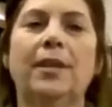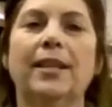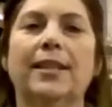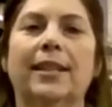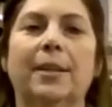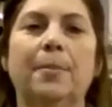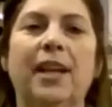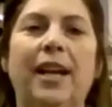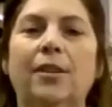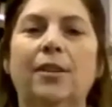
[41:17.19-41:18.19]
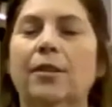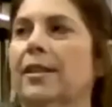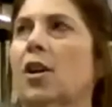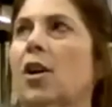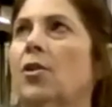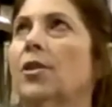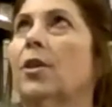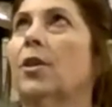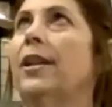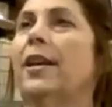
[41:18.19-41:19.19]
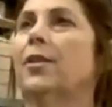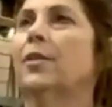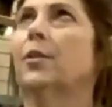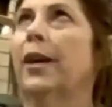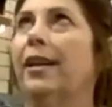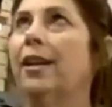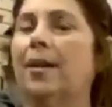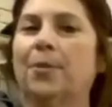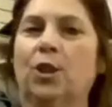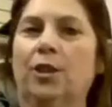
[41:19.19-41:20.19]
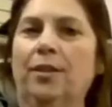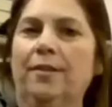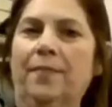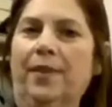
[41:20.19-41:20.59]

this eliminator is also another great option.